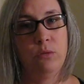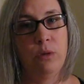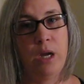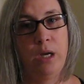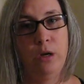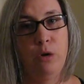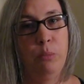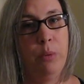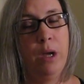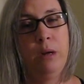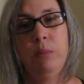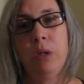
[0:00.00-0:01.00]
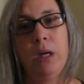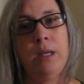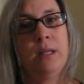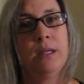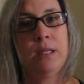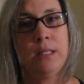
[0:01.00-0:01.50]
oregano. Bottom
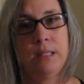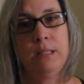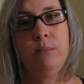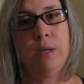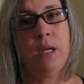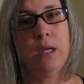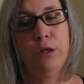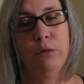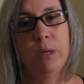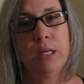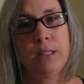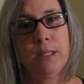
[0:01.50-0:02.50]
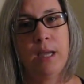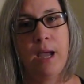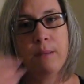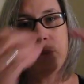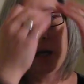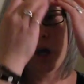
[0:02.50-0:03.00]
line, that needs to be in your medicine
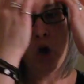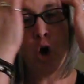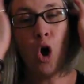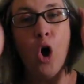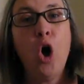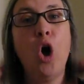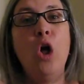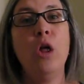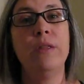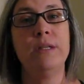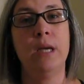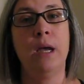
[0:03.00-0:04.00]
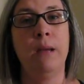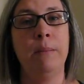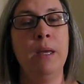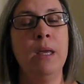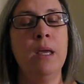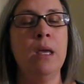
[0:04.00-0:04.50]
cabinet all the time.
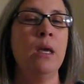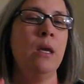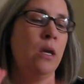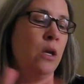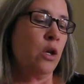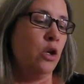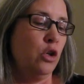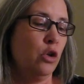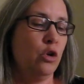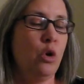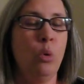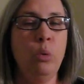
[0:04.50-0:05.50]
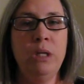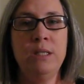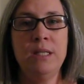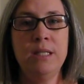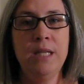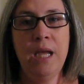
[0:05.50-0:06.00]
You're going
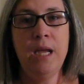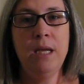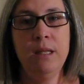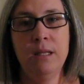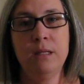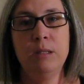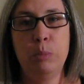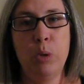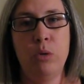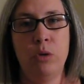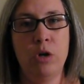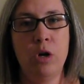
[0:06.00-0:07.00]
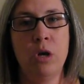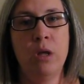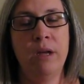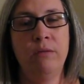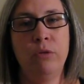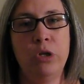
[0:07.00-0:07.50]
to take this protocol
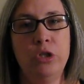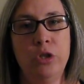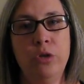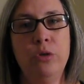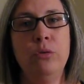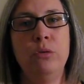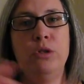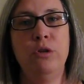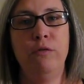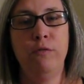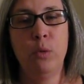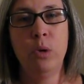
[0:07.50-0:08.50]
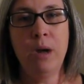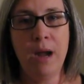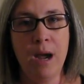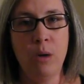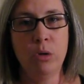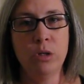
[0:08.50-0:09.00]
every 2 to 4
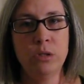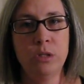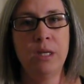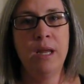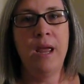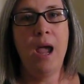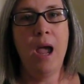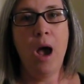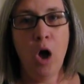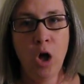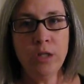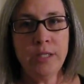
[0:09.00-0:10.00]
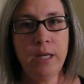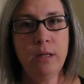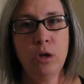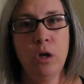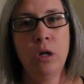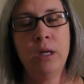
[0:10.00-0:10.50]
hours all day
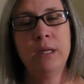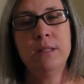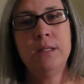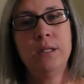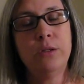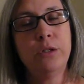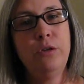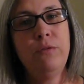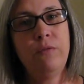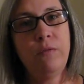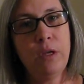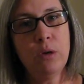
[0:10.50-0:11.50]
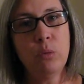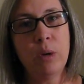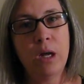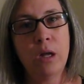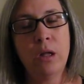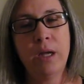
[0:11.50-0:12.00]
long until you feel
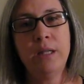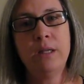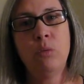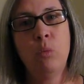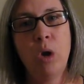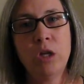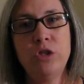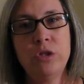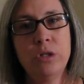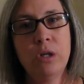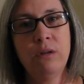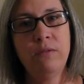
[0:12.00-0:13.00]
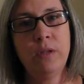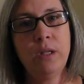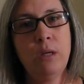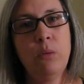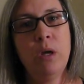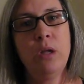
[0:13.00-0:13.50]
well, and then once you start
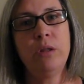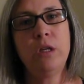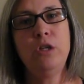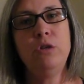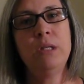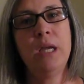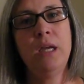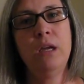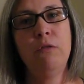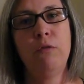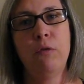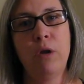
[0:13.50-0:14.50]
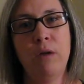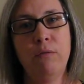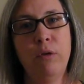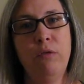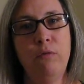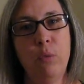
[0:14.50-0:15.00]
feeling well, then you take it for
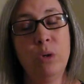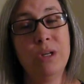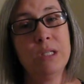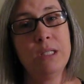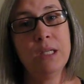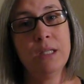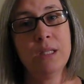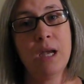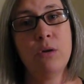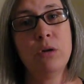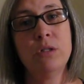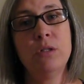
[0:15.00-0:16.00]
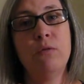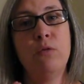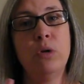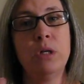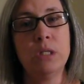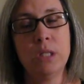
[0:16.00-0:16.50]
every 4 to 6 hours
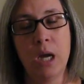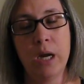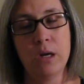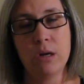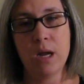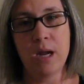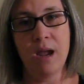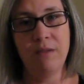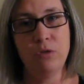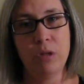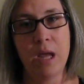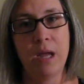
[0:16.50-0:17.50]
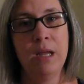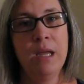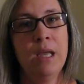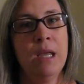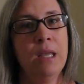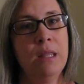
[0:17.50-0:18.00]
for an entire day after that.
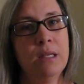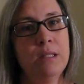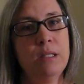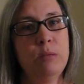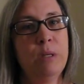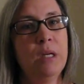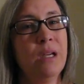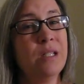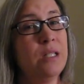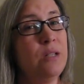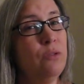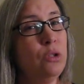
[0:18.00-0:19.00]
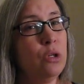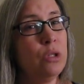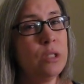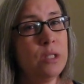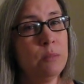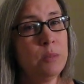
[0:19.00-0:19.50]
This is because even though
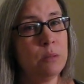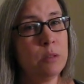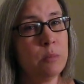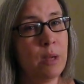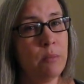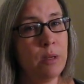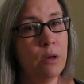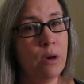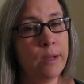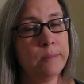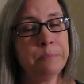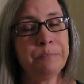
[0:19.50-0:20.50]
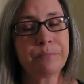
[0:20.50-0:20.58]
your symptoms might be gone,